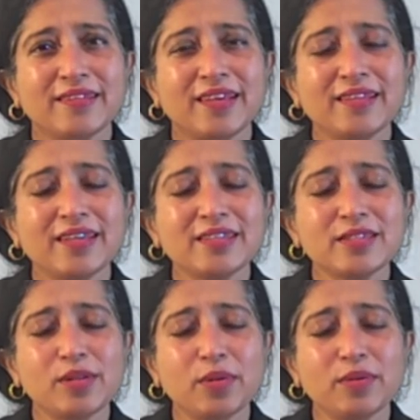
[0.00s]
And then
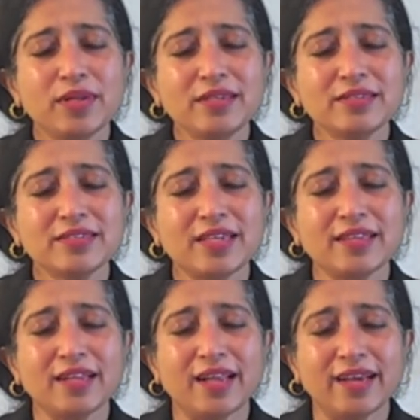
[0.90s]
slowly send
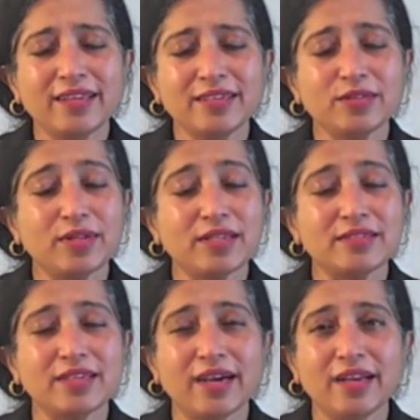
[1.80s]
the light to the
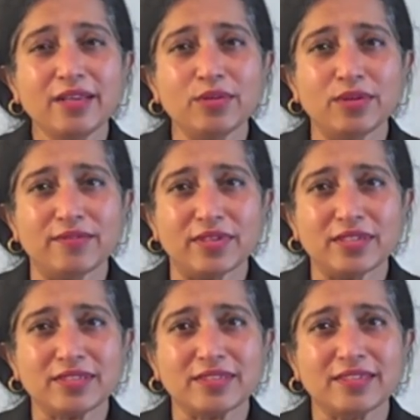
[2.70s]
entire
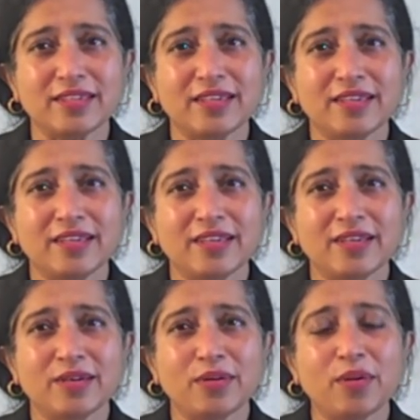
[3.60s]
universe.
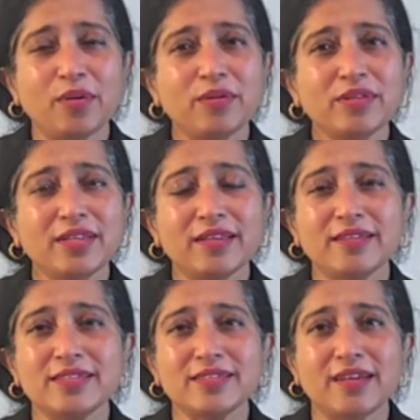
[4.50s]
All the
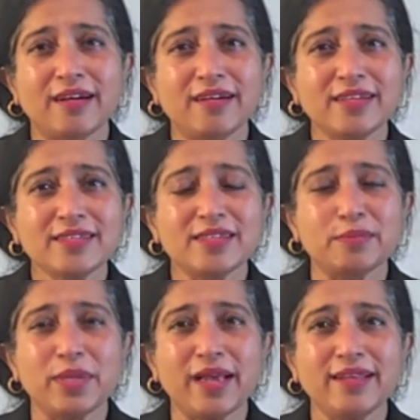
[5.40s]
stars, the
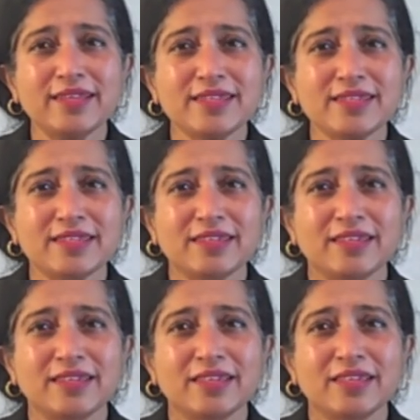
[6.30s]
planets,
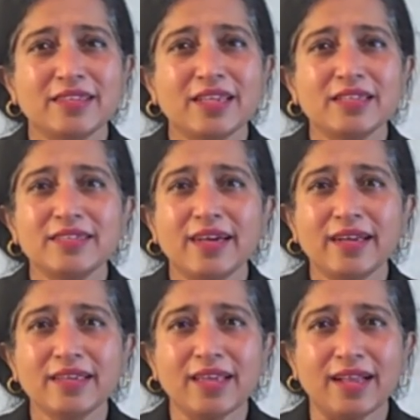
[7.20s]
the
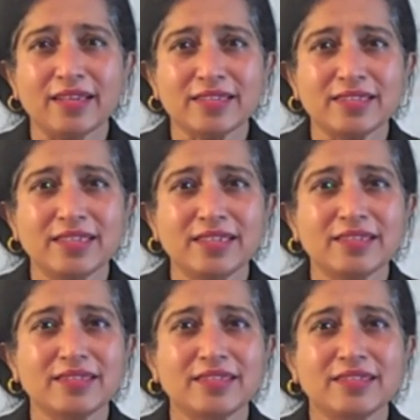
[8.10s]
entire
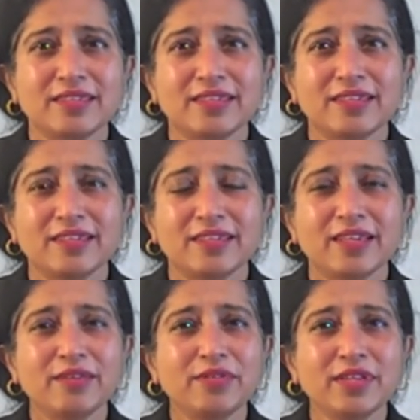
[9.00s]
galaxies,
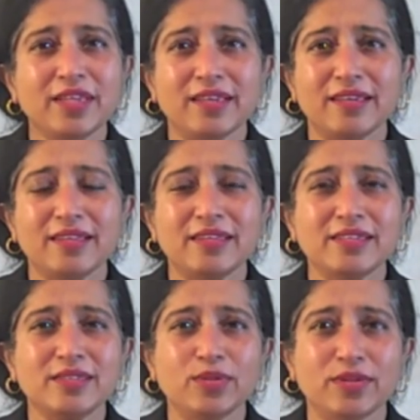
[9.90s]
everything in
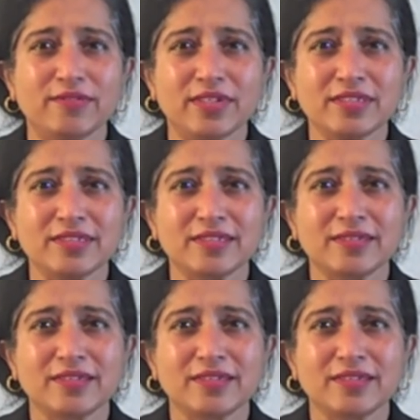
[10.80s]
this universe.